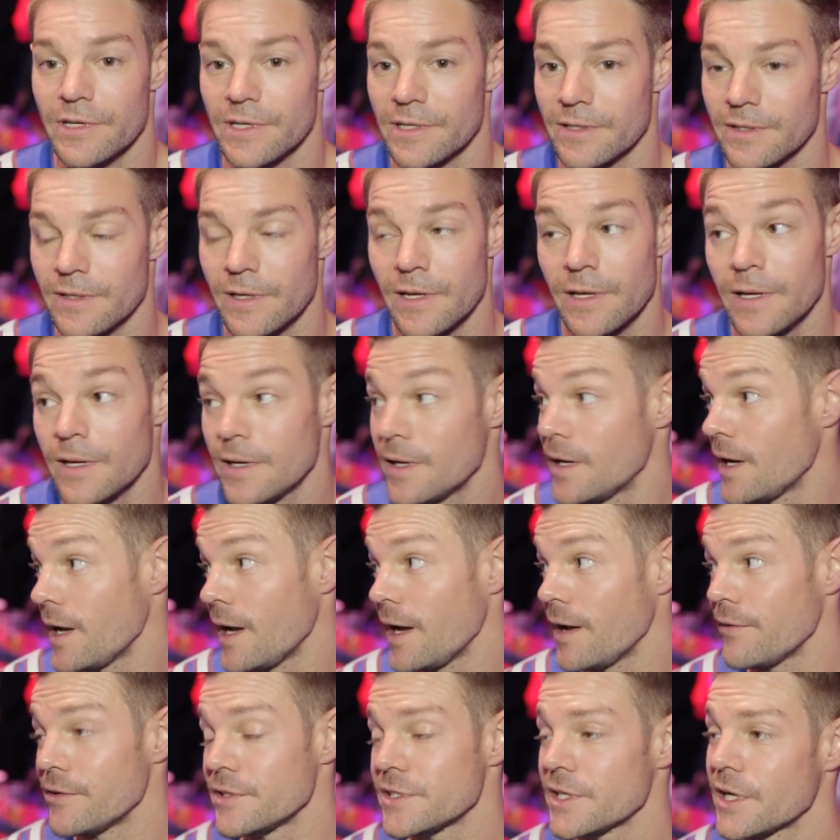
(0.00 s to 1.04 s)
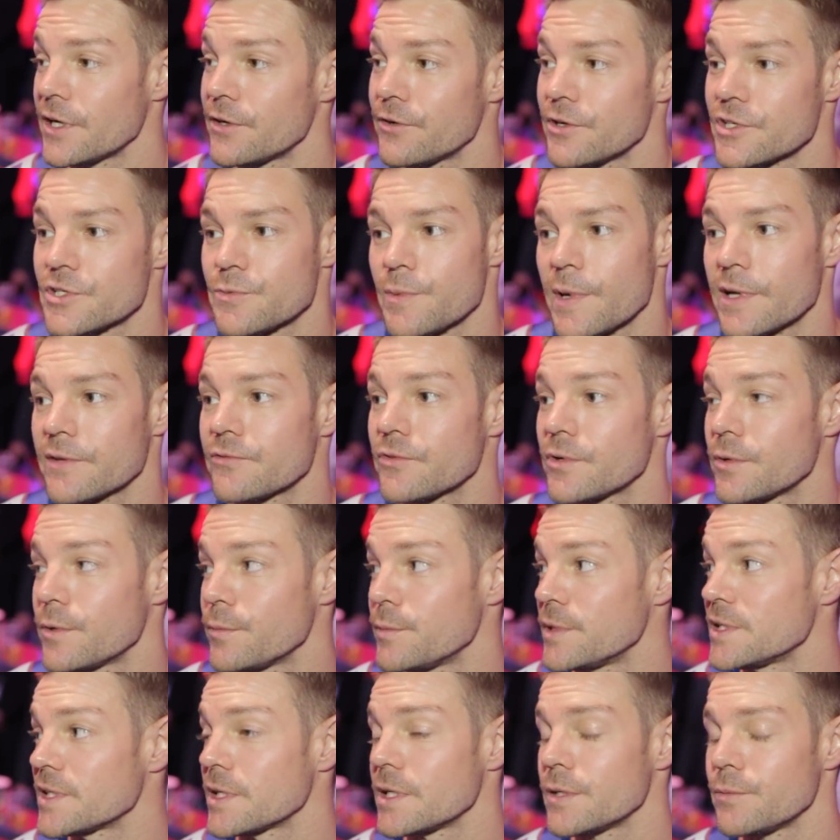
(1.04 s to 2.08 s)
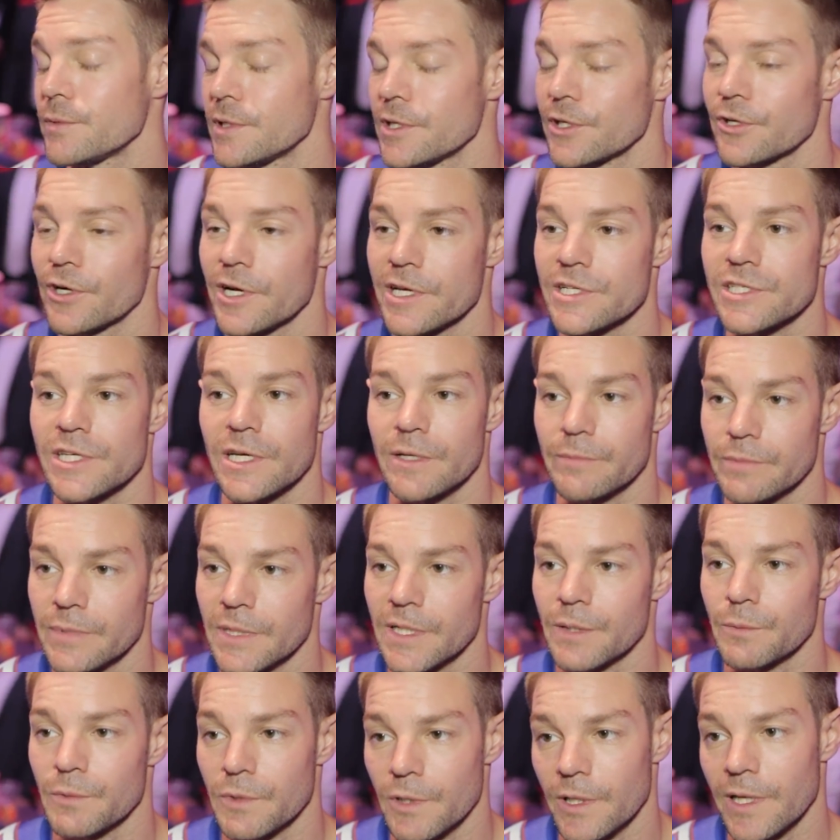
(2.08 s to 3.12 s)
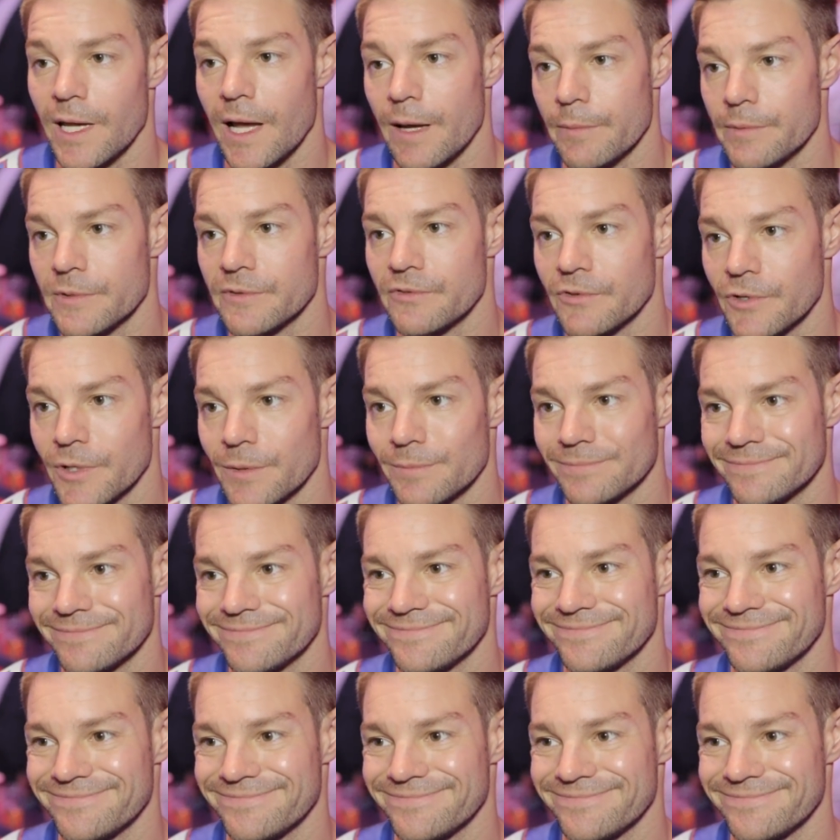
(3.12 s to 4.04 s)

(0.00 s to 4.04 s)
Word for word: And I have a ton of respect for him. He's going to be a great champion. I'm really happy for him.